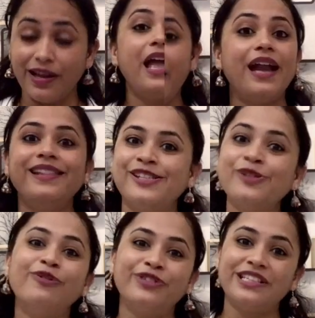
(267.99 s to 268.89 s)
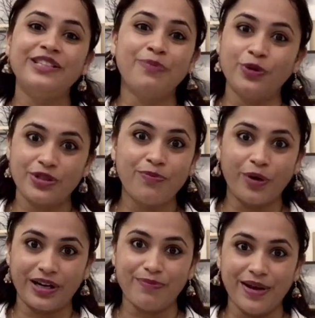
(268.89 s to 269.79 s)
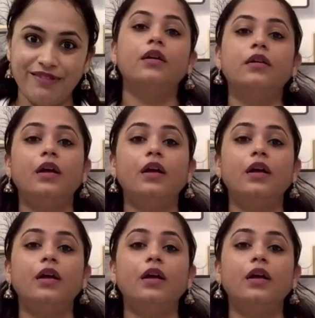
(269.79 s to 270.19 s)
and this is obviously the most important benefit.